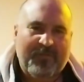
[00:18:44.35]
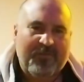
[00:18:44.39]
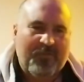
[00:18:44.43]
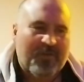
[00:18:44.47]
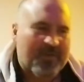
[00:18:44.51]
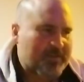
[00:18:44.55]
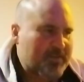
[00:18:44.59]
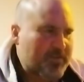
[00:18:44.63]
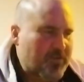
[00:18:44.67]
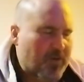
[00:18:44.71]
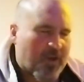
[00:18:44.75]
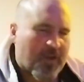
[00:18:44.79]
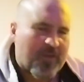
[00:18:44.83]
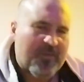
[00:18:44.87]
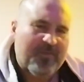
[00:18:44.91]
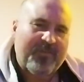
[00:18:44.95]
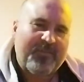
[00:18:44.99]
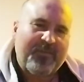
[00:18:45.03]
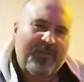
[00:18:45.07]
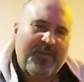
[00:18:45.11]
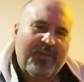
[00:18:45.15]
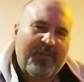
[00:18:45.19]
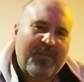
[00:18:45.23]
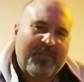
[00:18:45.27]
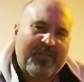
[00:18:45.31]
Like, you know,
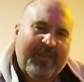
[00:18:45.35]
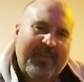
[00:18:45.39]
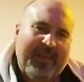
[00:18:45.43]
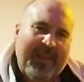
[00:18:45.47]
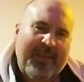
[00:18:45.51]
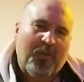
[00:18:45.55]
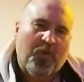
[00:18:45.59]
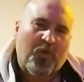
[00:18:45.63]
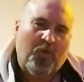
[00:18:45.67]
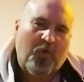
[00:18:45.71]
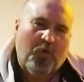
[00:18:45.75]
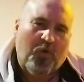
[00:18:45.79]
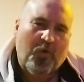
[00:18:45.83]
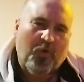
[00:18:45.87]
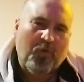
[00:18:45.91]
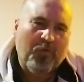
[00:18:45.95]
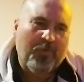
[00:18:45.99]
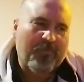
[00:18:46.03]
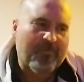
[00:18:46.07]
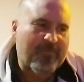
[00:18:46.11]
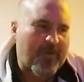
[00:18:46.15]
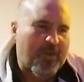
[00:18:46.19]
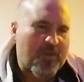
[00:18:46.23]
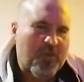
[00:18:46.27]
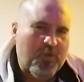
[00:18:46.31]
to get
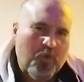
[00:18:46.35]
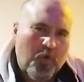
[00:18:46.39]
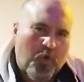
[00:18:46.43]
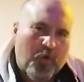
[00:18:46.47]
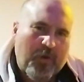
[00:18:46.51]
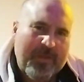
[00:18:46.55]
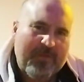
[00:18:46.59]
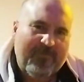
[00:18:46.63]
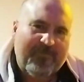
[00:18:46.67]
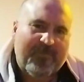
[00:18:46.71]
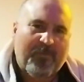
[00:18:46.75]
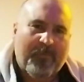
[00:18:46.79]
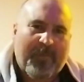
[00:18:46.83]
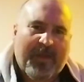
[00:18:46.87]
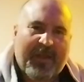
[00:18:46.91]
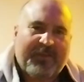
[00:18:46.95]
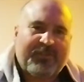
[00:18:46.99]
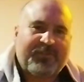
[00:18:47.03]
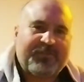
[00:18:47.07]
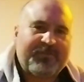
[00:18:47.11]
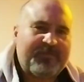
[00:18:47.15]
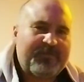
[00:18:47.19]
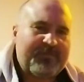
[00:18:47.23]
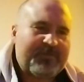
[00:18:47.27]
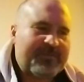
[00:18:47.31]
all of your
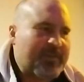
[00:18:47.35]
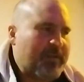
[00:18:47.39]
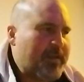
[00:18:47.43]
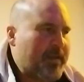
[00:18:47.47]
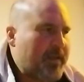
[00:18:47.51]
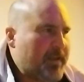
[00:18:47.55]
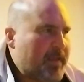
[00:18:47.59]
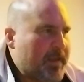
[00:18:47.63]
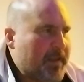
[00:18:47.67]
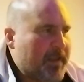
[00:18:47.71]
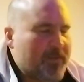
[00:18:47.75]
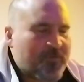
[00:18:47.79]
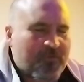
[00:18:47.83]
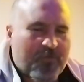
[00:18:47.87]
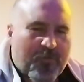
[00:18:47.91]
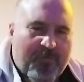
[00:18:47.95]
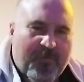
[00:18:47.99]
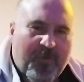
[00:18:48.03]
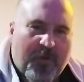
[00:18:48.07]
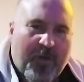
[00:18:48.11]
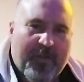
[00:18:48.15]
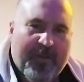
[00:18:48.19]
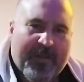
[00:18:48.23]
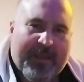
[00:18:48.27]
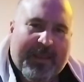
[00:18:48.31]
information into a
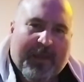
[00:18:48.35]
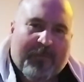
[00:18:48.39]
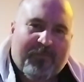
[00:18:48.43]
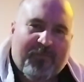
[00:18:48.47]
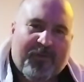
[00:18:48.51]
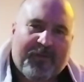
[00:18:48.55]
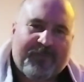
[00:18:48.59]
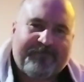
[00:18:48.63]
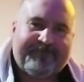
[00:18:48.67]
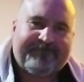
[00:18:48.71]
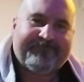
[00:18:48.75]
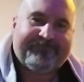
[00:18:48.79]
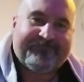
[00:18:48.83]
filing cabinet.